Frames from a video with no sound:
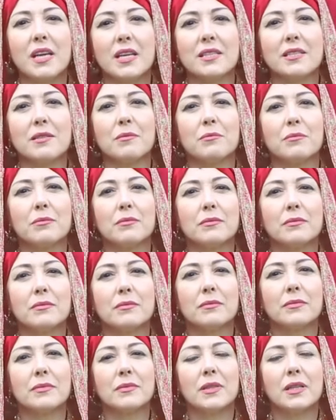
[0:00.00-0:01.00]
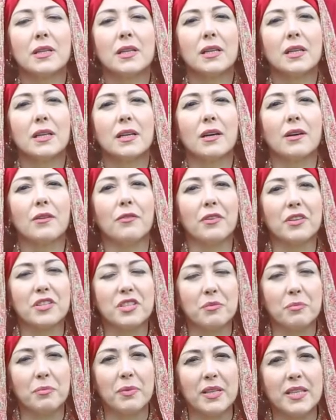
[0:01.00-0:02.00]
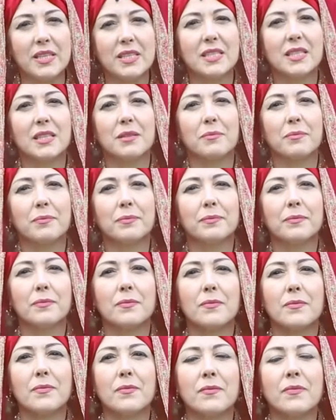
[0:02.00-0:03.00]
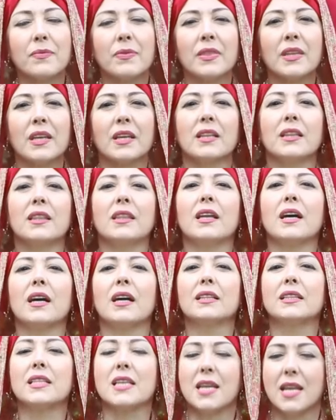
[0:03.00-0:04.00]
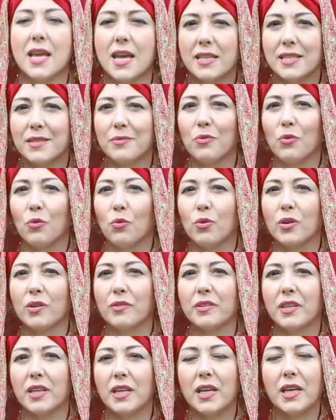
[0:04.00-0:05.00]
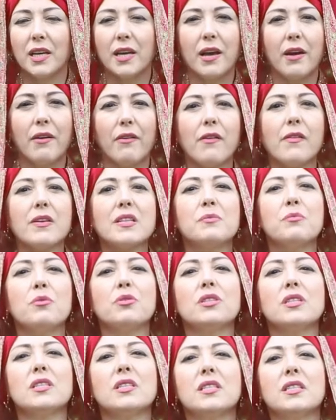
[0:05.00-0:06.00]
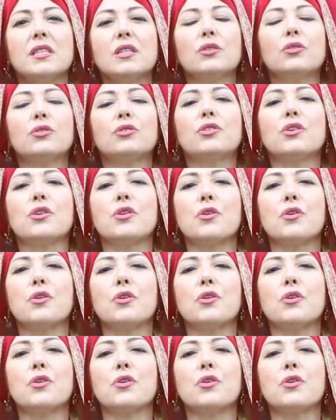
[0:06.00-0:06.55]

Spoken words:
to your children and your loved ones. At the third level, you will take the